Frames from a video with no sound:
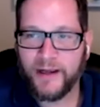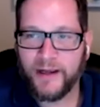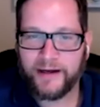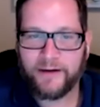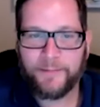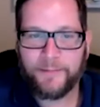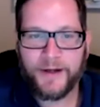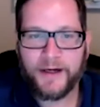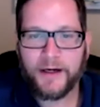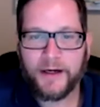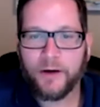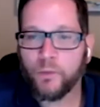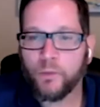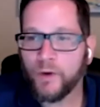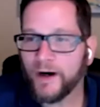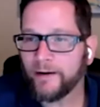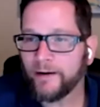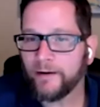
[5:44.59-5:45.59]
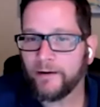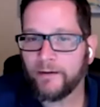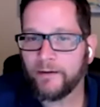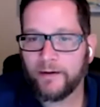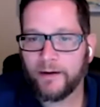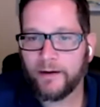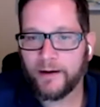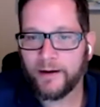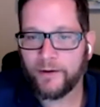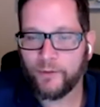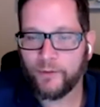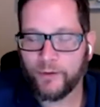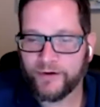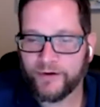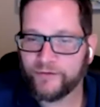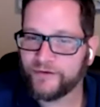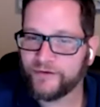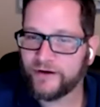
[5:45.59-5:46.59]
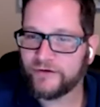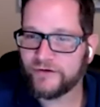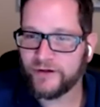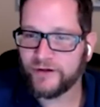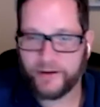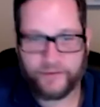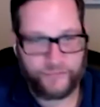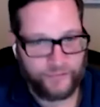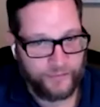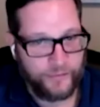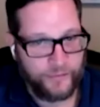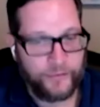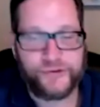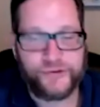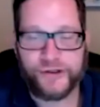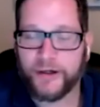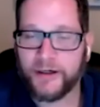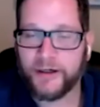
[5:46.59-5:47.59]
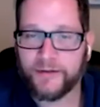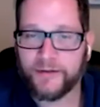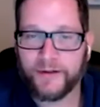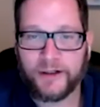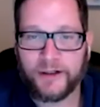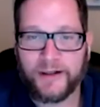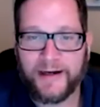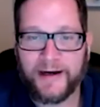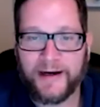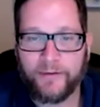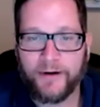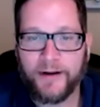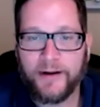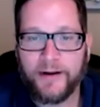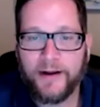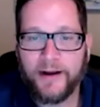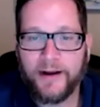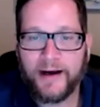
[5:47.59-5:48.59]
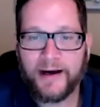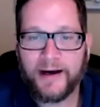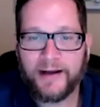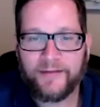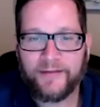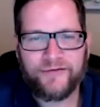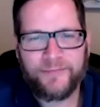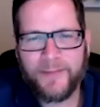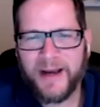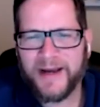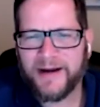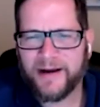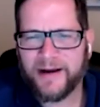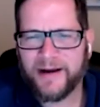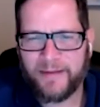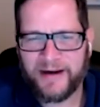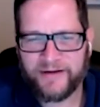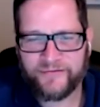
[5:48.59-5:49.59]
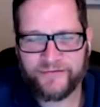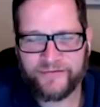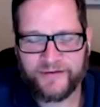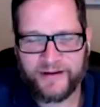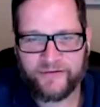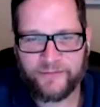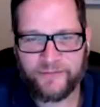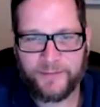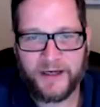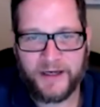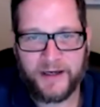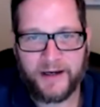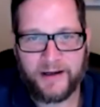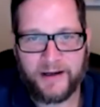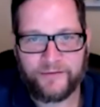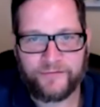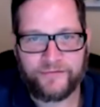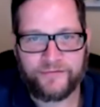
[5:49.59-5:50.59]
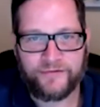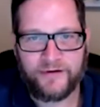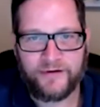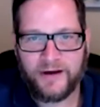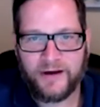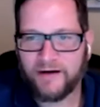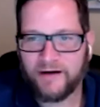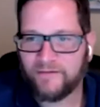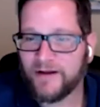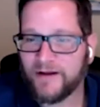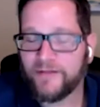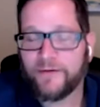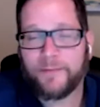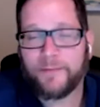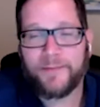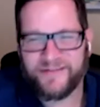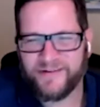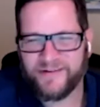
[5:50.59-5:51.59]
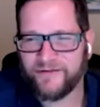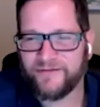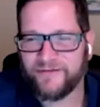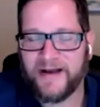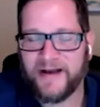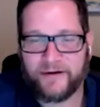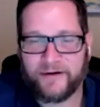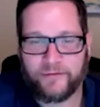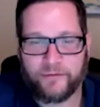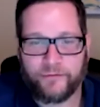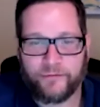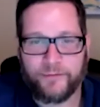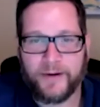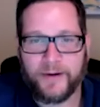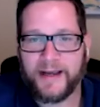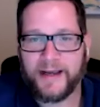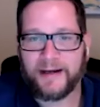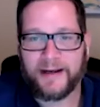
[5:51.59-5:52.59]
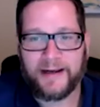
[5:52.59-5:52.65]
And depending on where an organization is in their journey to the cloud, this might not make sense because of other business factors, right?